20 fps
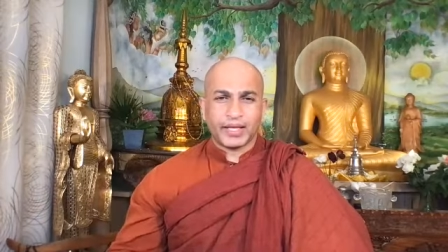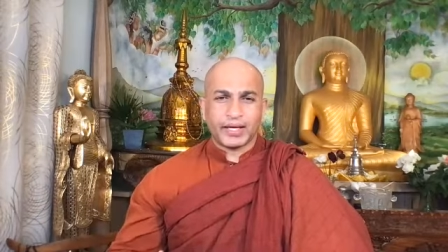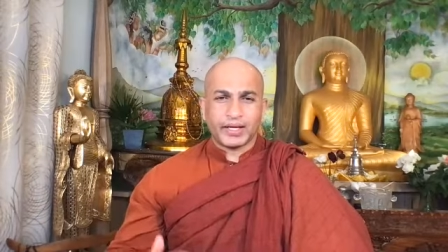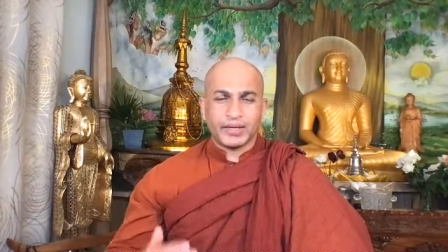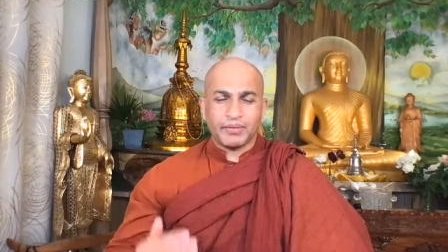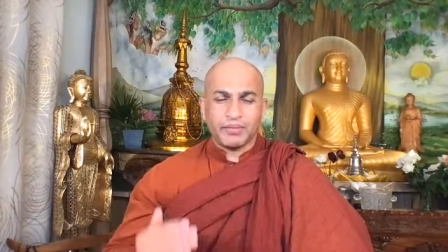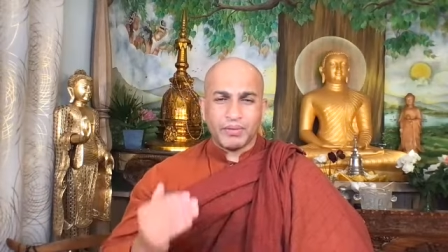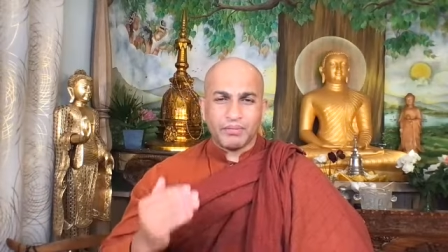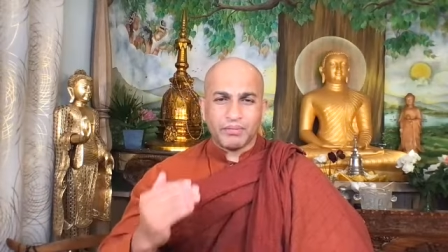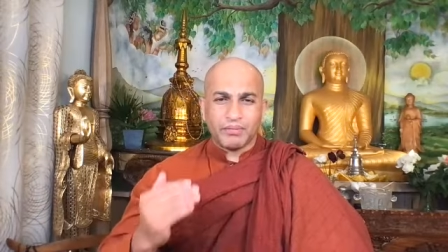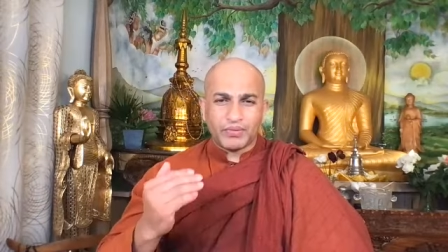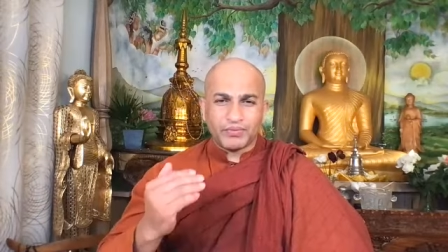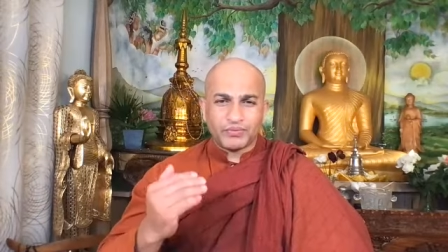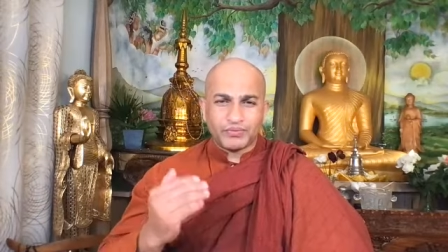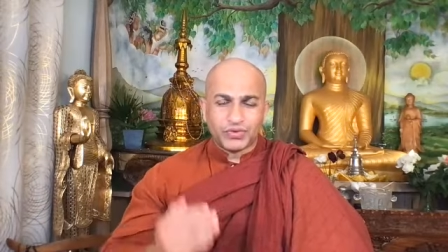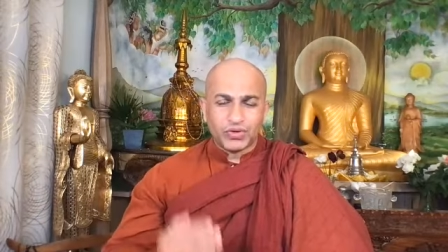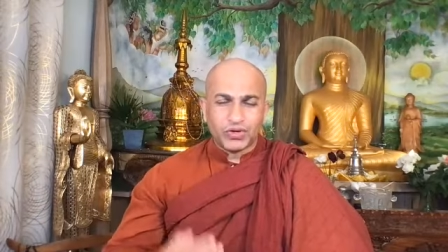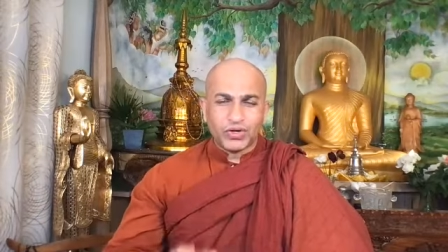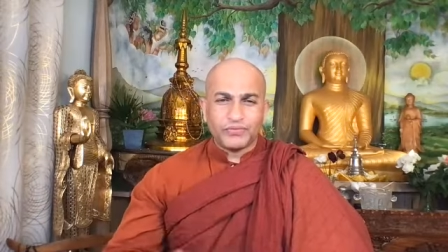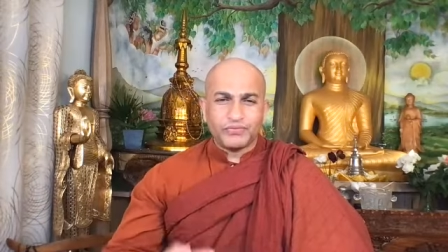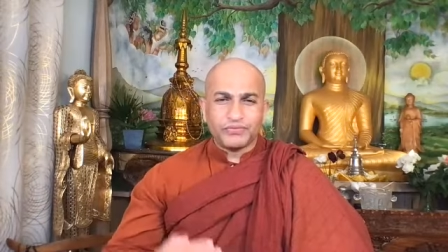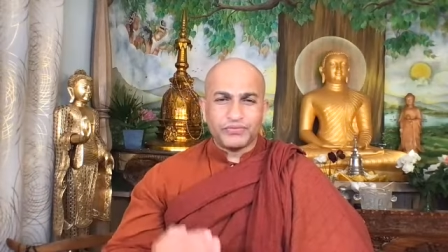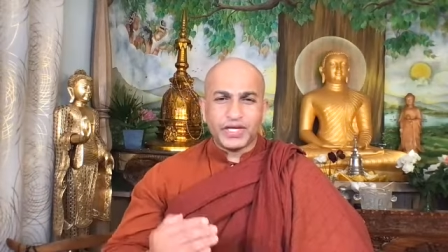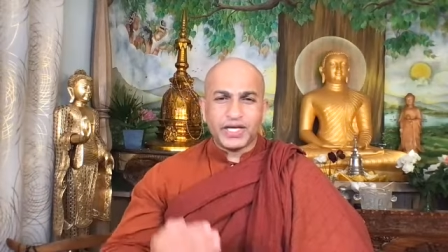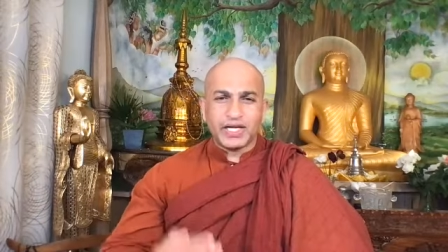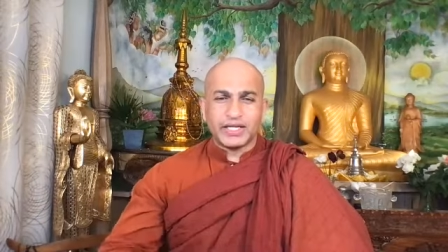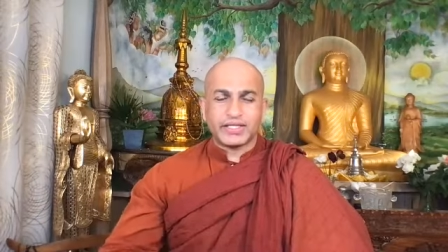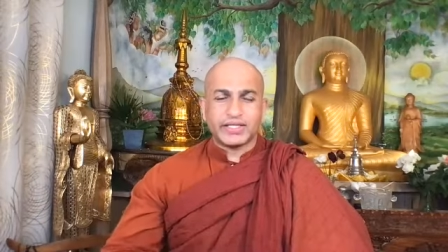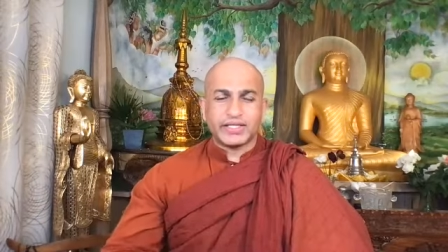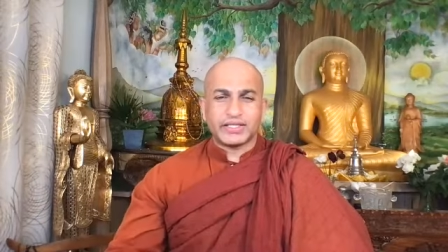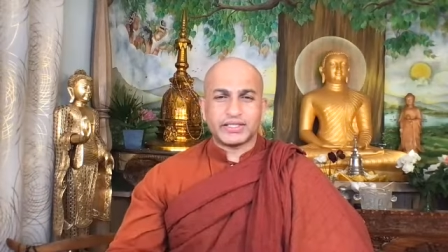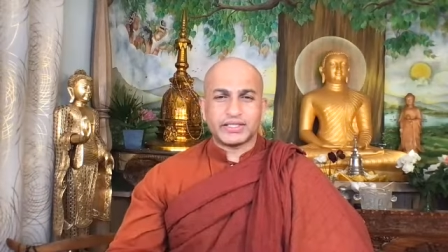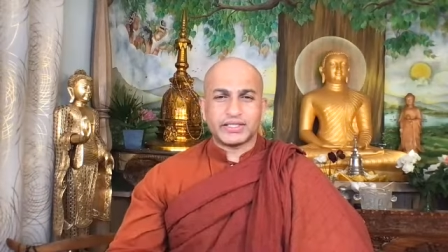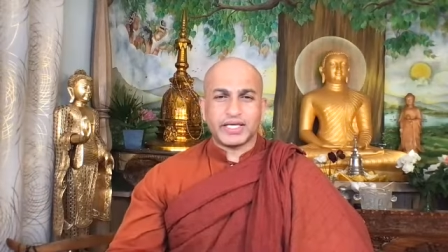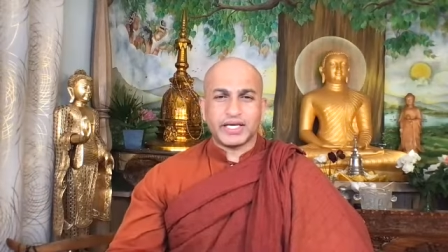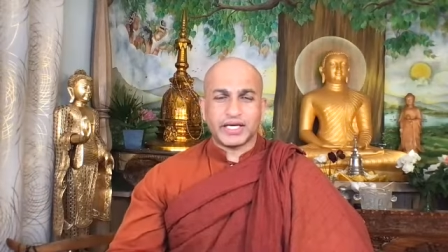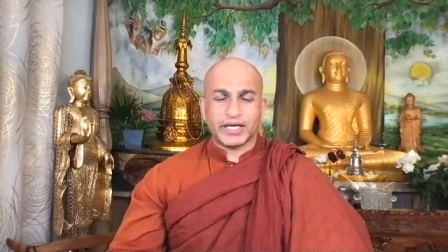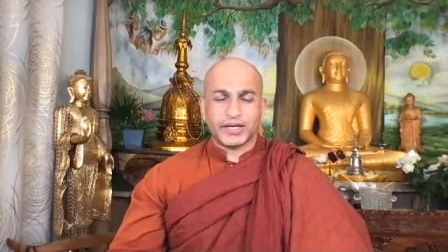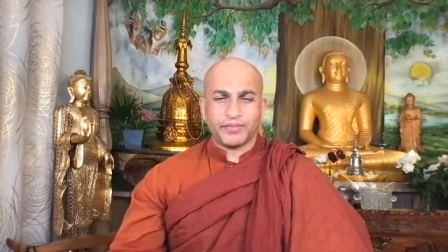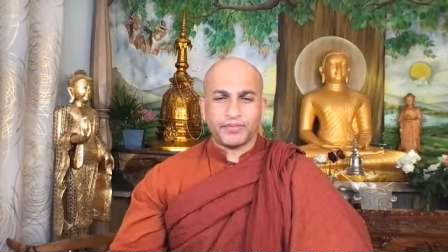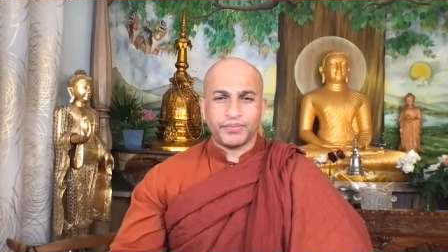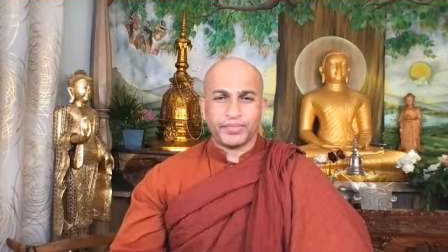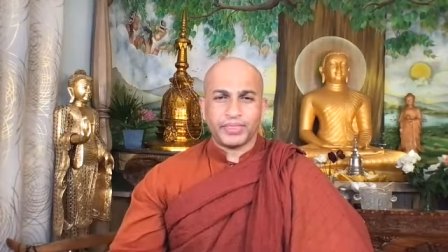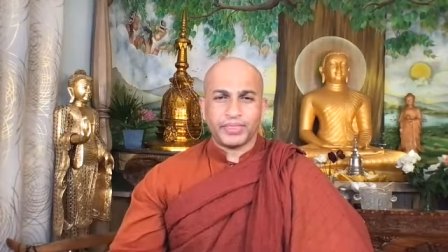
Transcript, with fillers: remember, fulfill this here.